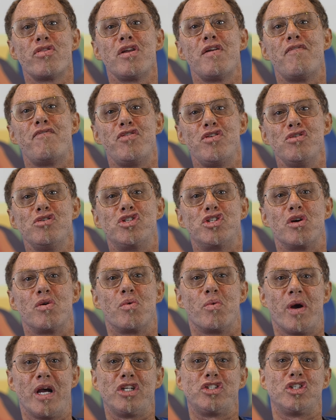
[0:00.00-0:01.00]
than a few
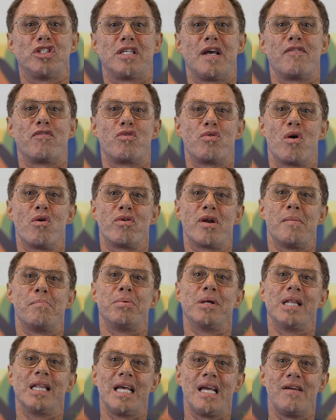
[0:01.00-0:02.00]
generations have grown up
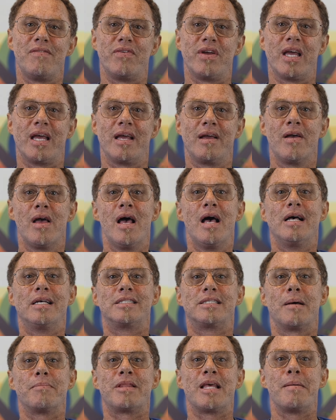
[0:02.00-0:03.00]
believing
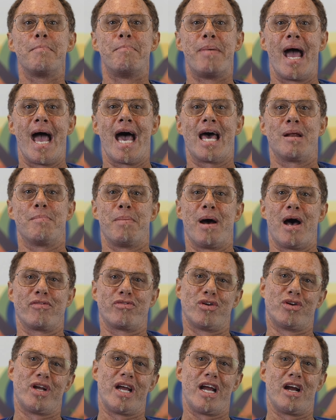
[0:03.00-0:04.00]
something bad about
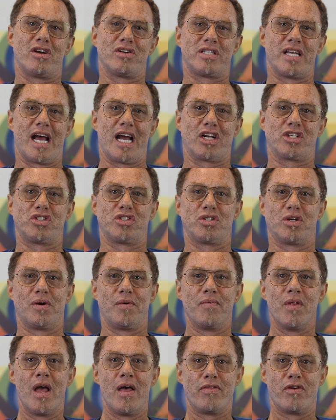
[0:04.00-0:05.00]
their hair texture,
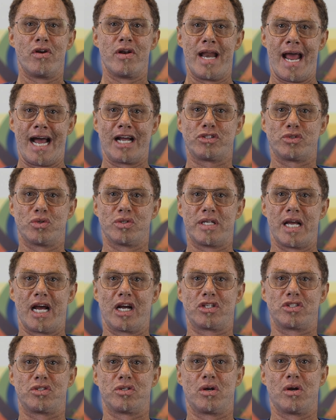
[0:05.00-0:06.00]
their natural
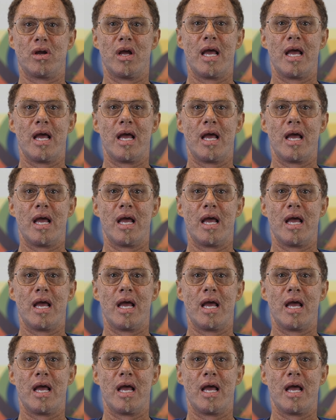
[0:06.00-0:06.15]
texture.